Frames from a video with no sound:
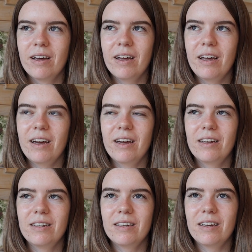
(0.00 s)

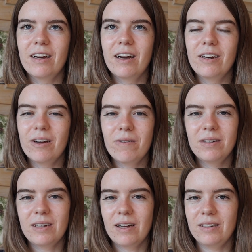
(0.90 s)
And I know
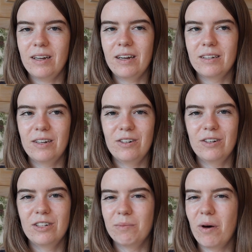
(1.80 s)
it sounds like such a
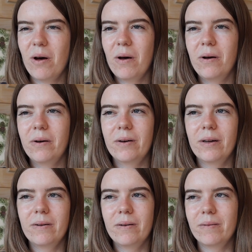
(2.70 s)
small
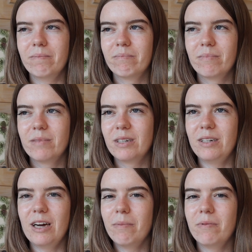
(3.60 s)
little
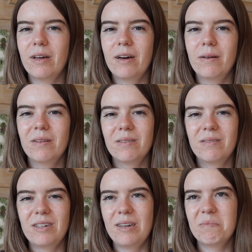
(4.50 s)
step that
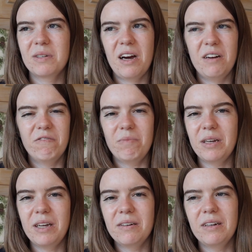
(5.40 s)
seems kind of
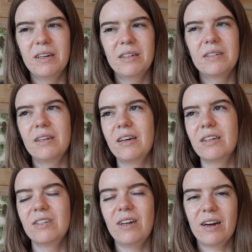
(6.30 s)
meaningless, like
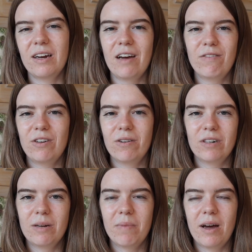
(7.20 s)
it's not going to have a
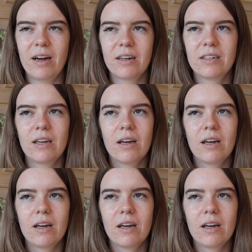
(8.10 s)
huge impact.